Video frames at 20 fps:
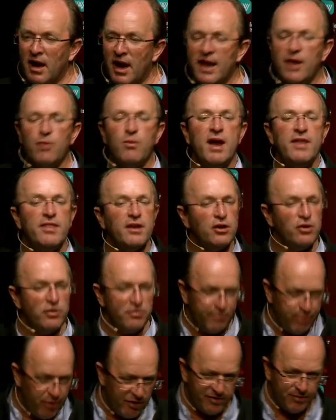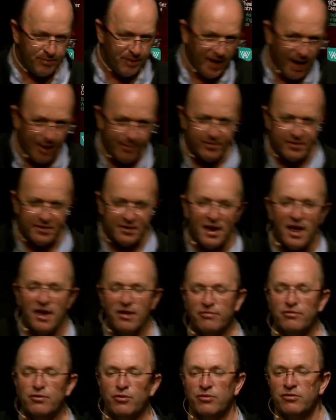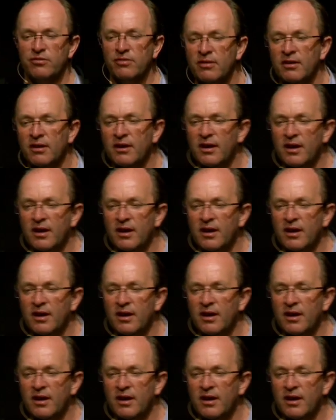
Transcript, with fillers: in a way that couldn't possibly happen today, of course,